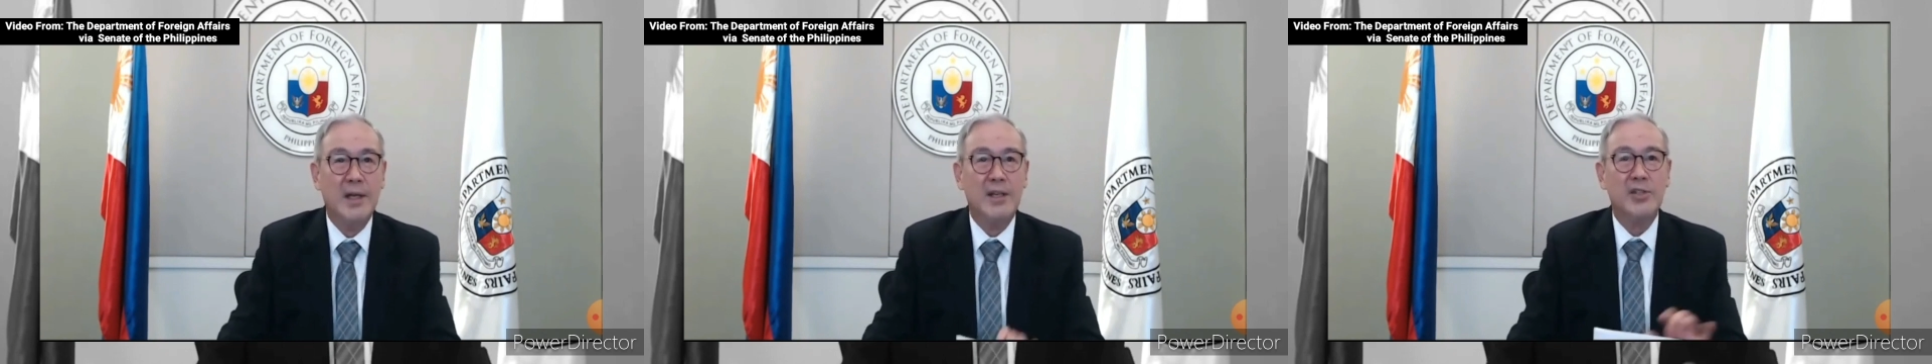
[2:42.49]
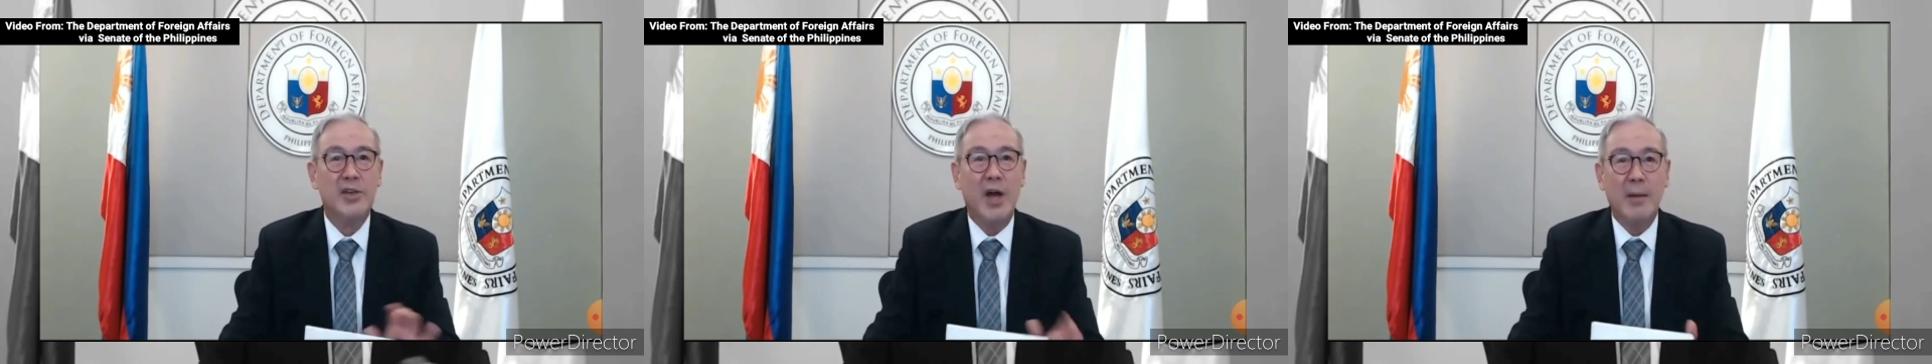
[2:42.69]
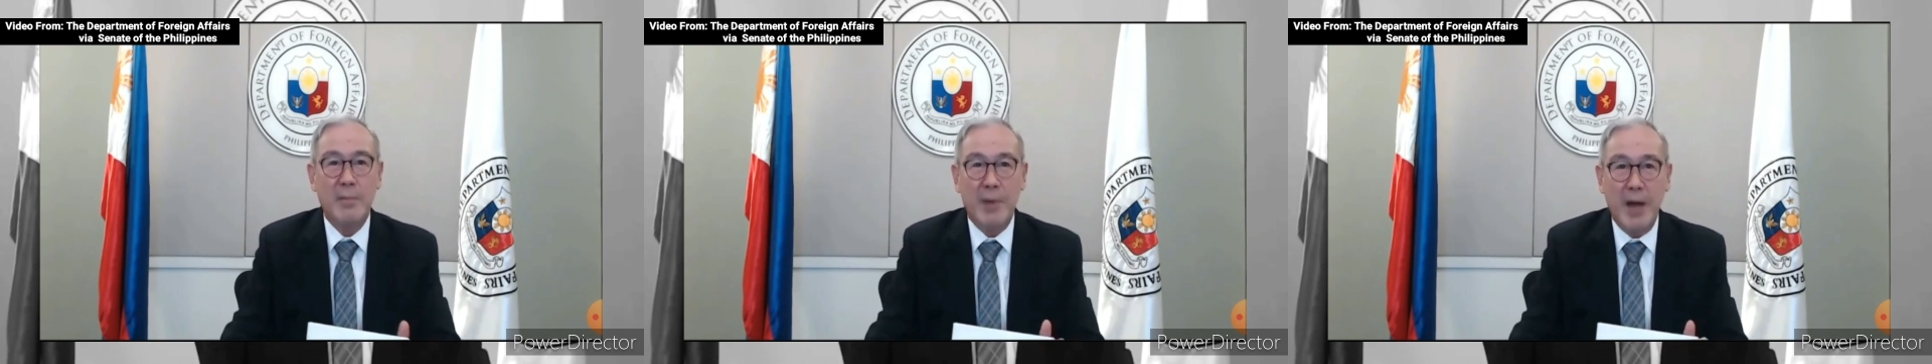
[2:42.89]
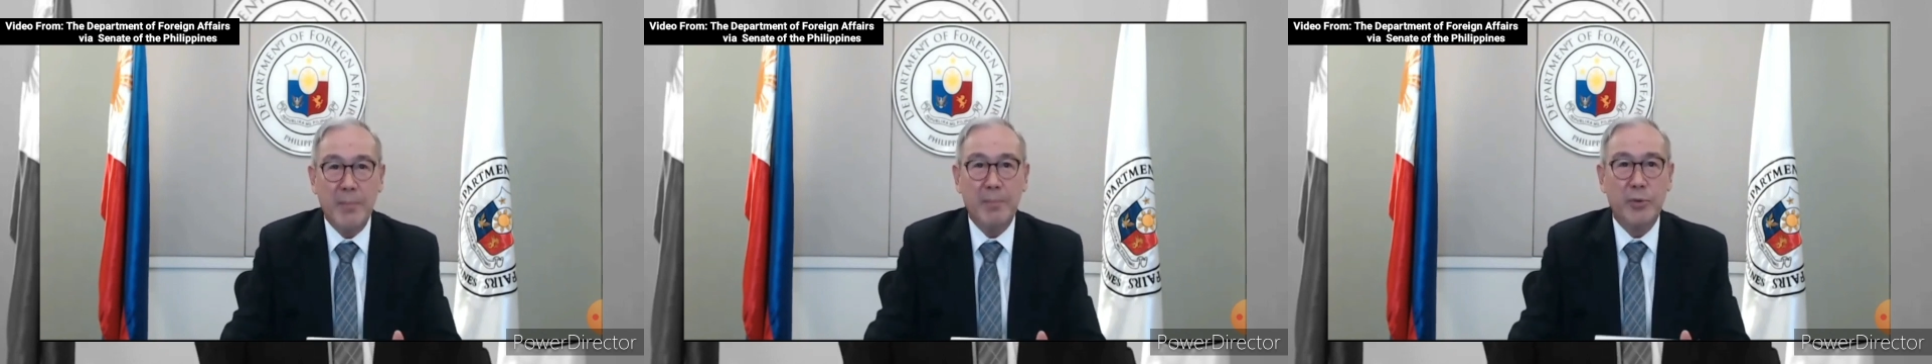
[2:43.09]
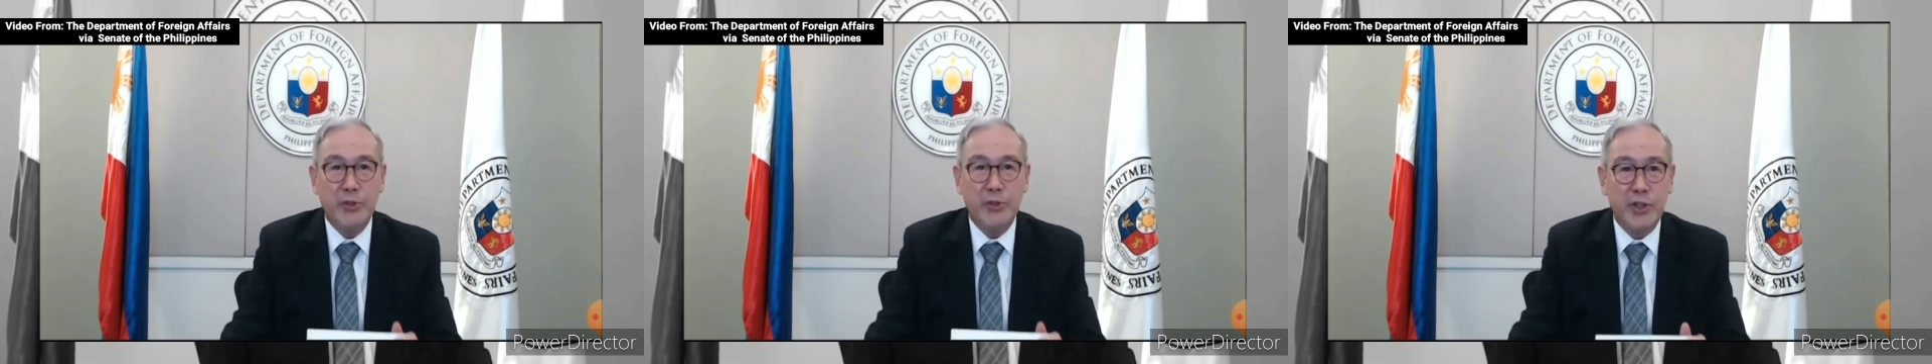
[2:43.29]
So my
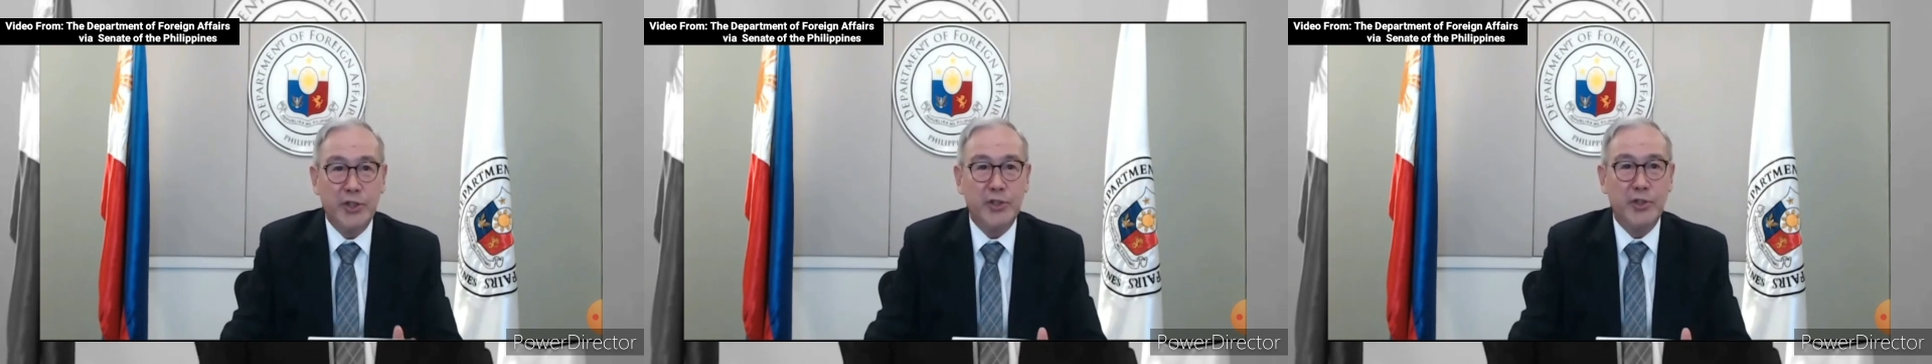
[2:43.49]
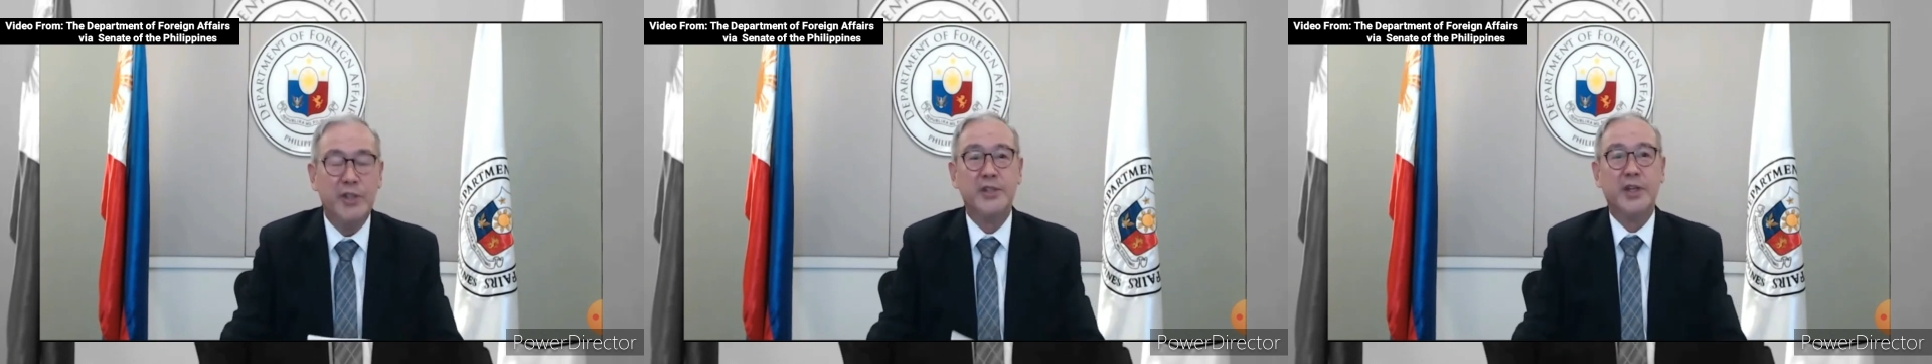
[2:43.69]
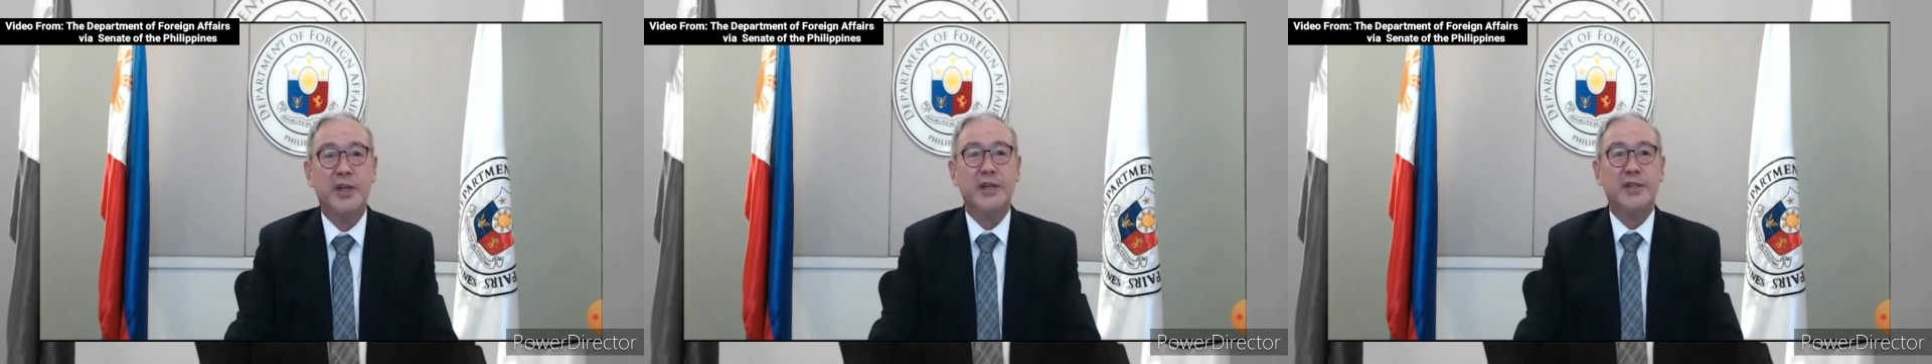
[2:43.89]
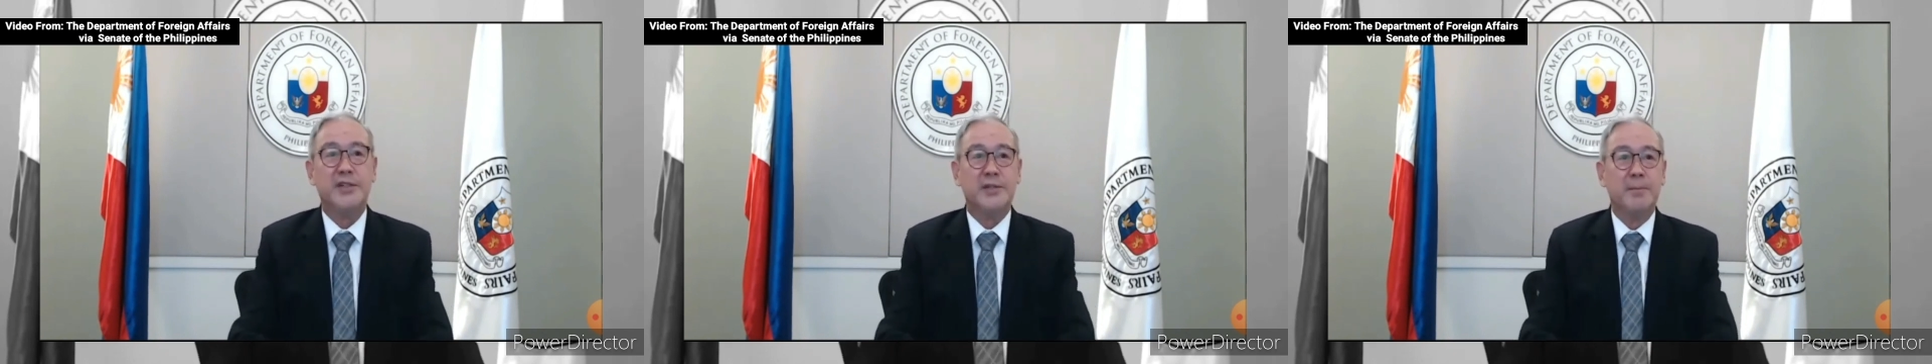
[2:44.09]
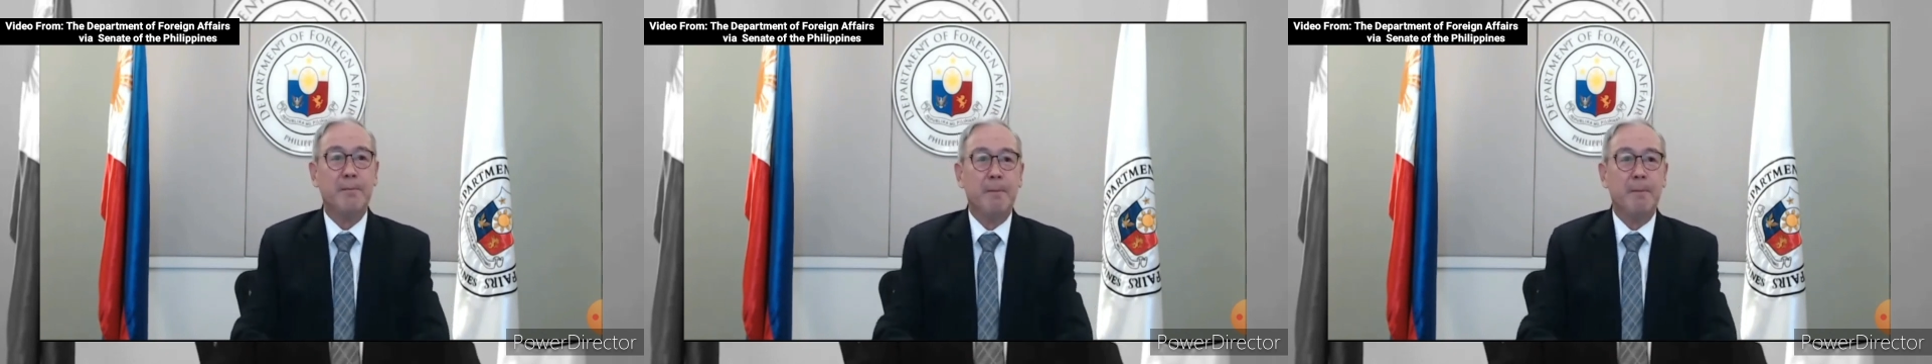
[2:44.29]
position is
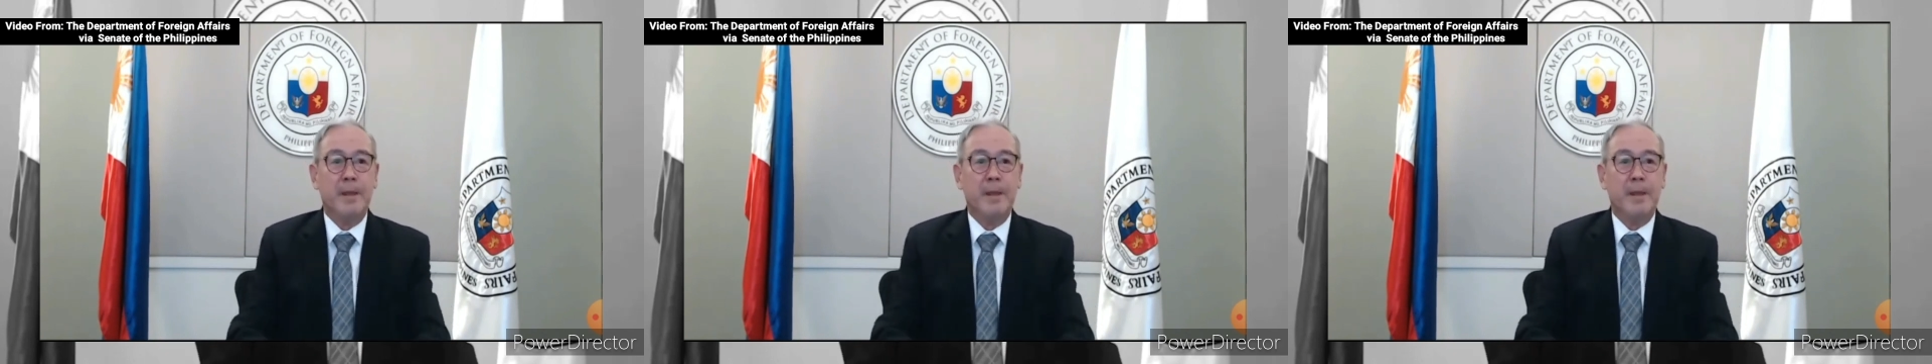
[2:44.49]
this.